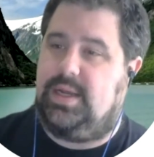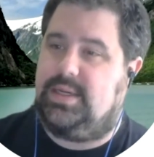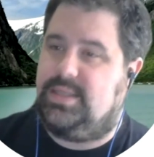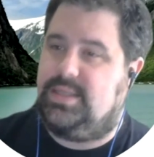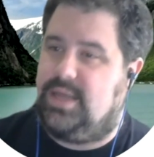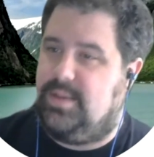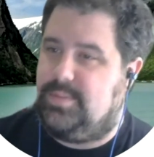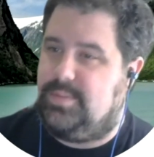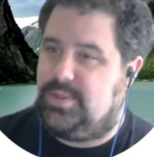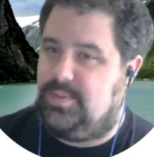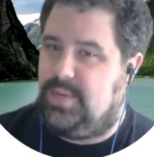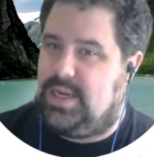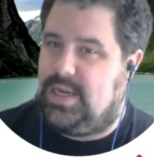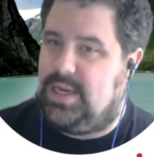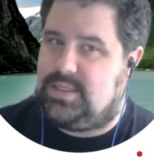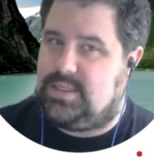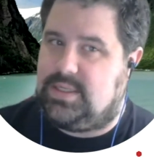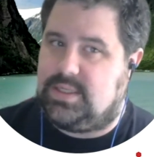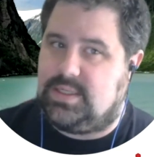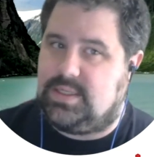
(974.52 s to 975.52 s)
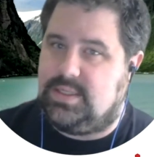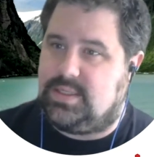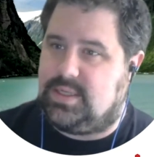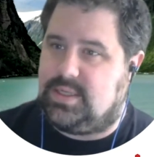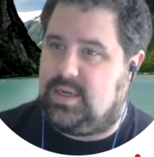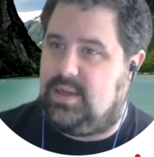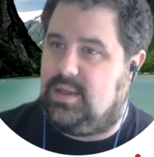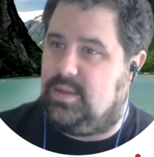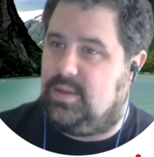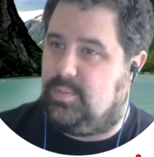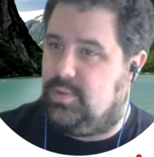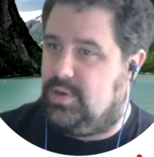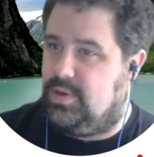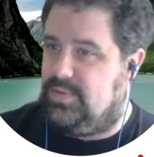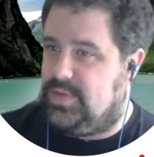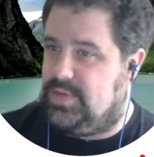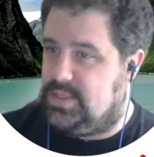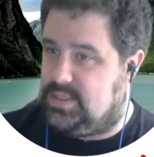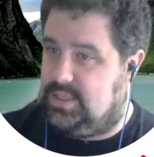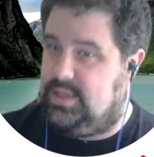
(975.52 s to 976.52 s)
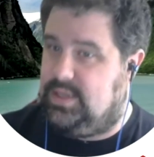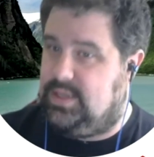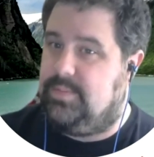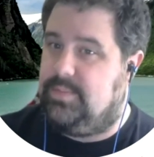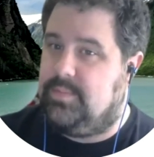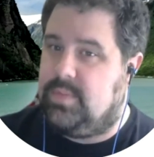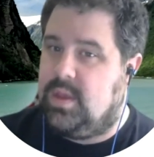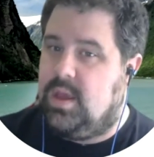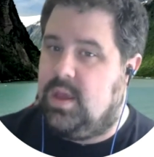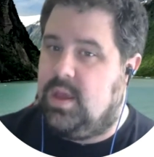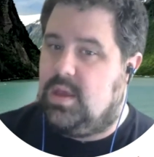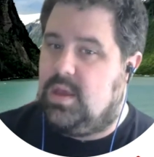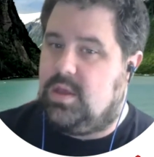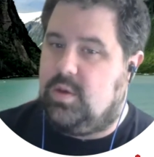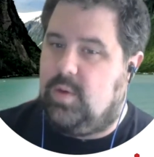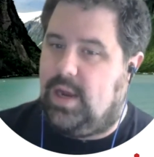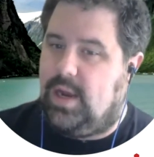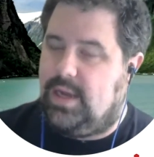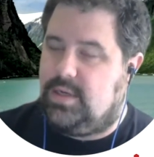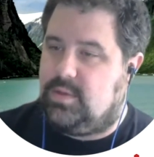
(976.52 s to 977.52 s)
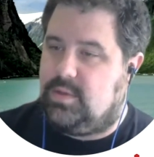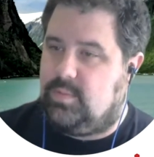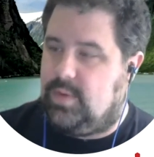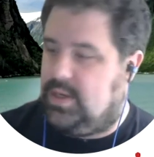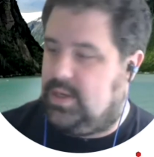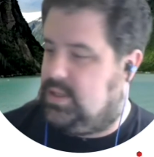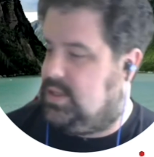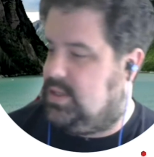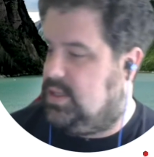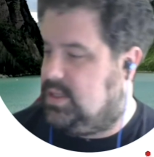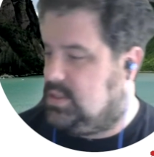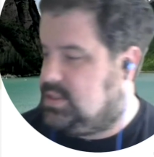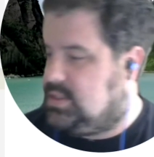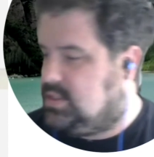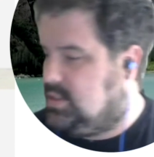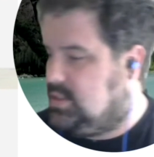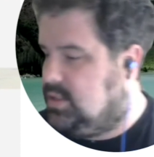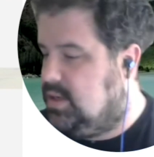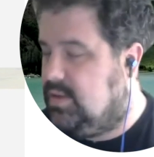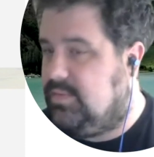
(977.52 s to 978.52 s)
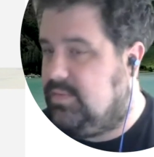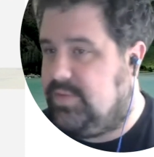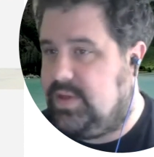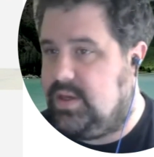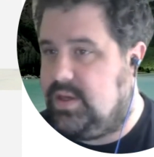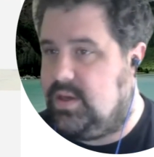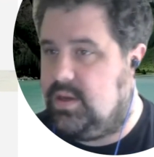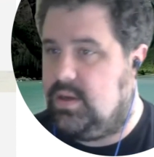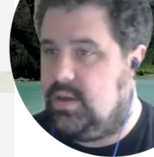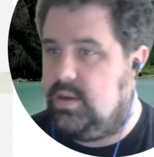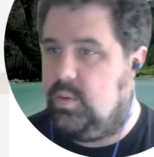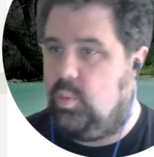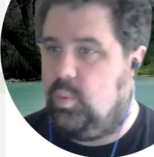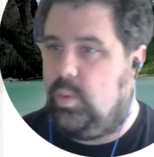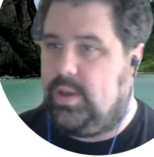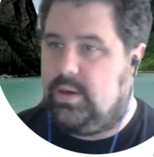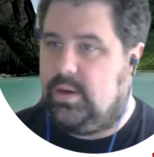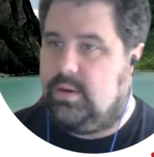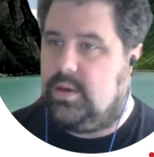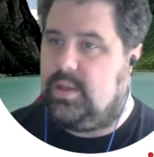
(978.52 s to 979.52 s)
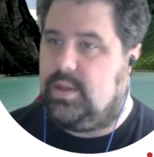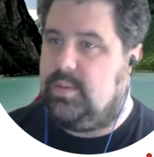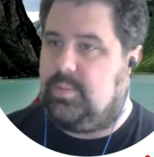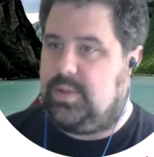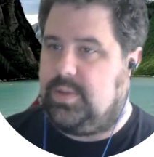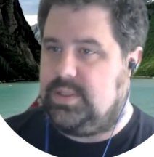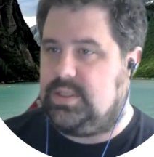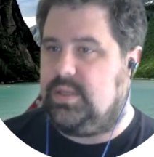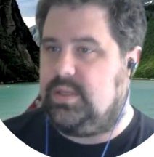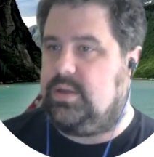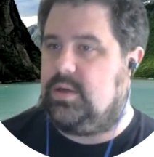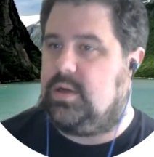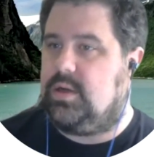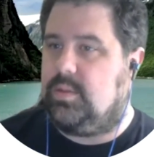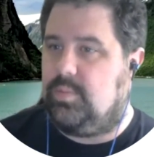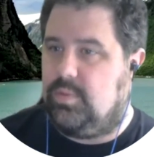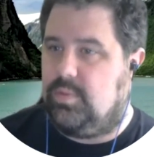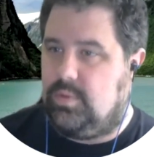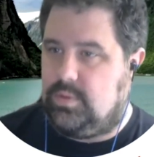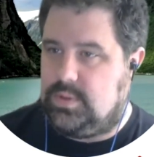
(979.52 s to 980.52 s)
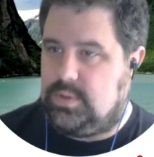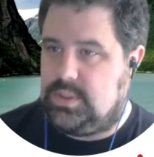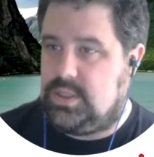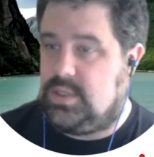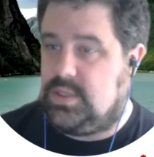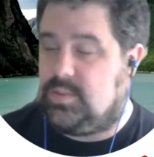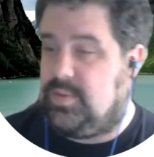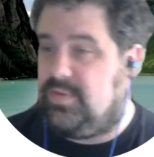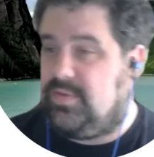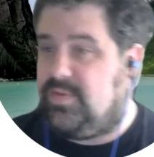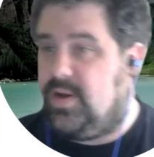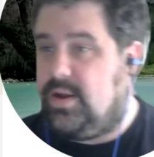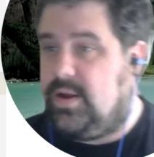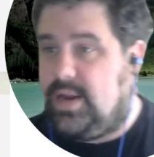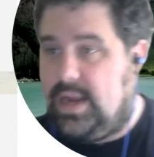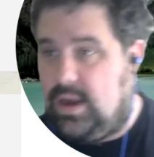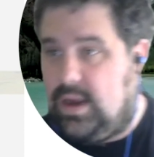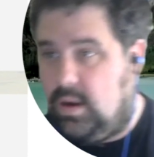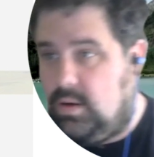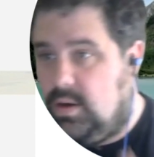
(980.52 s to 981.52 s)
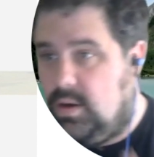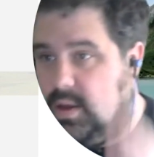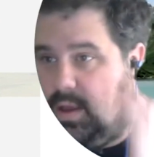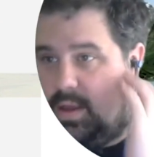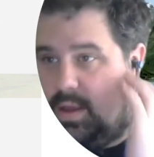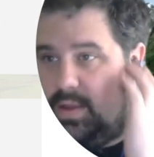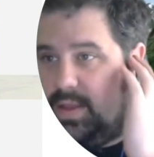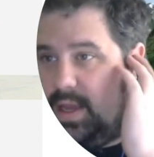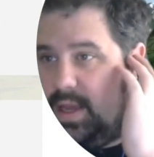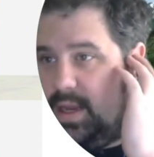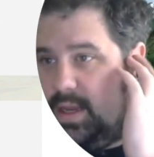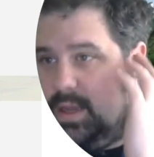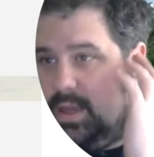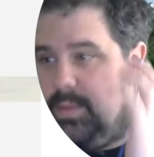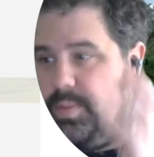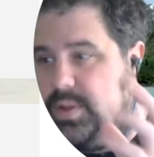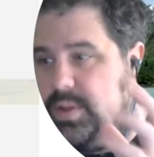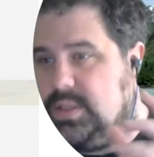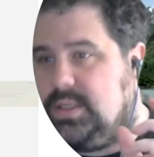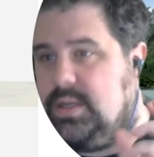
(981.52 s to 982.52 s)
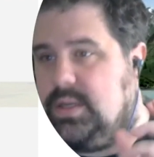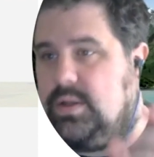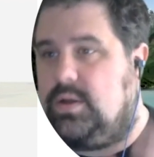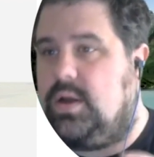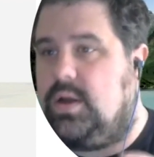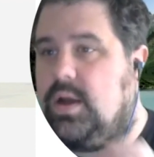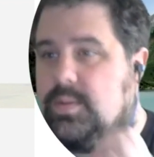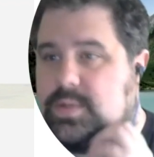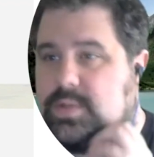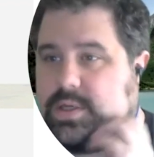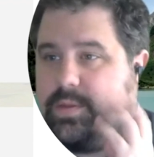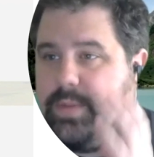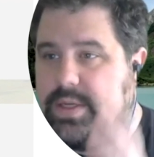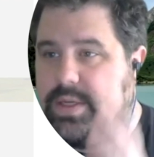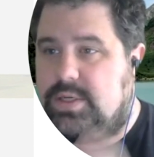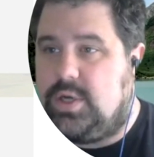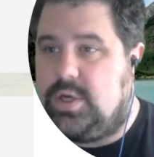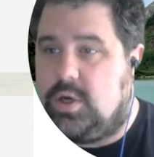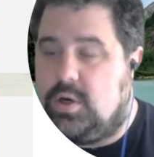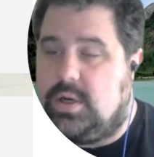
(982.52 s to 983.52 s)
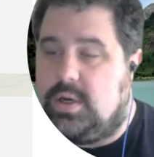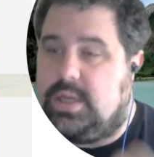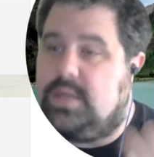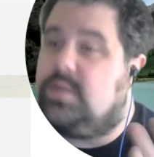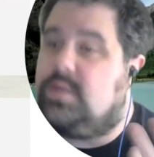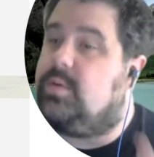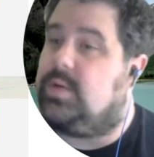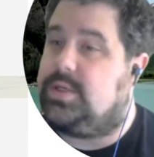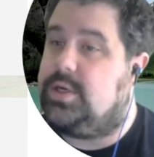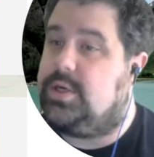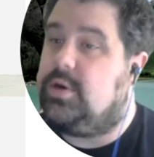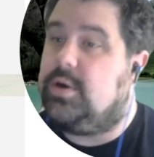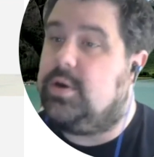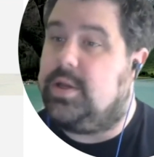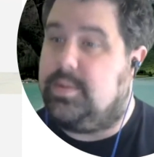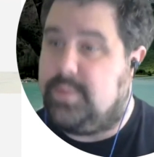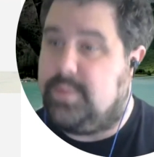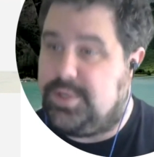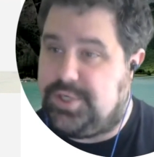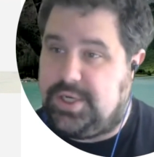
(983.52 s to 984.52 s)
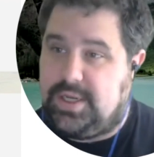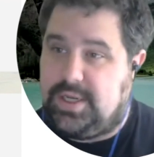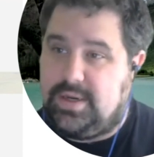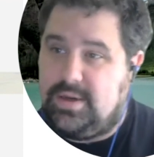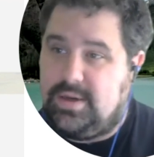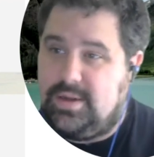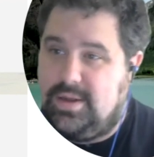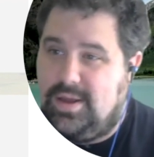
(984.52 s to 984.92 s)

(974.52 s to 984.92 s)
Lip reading: type gymnastics in Scala previously, you had to write this via weird implicit lookup rules, because we found out that implicit lookups could be turned into a Turing machine